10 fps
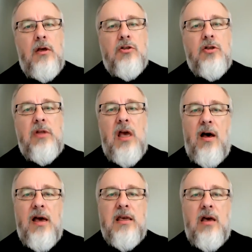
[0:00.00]
So the
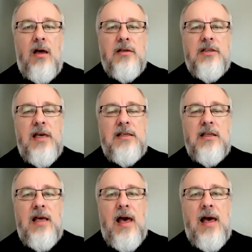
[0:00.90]
eye can't say to
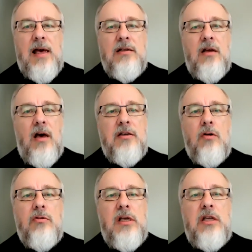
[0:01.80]
the hand, I
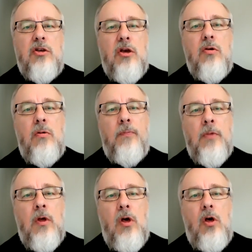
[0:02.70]
don't need you.
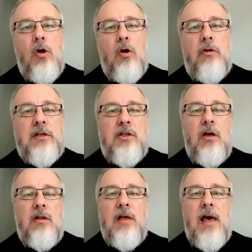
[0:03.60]
Or in
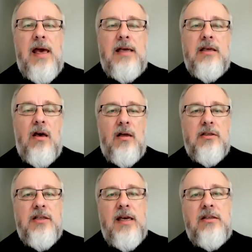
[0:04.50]
turn, the head can't
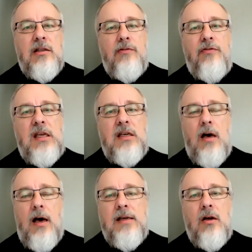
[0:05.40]
say to the feet,
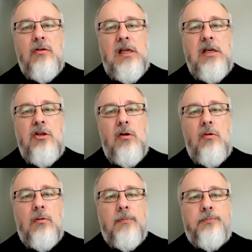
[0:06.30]
I don't need you.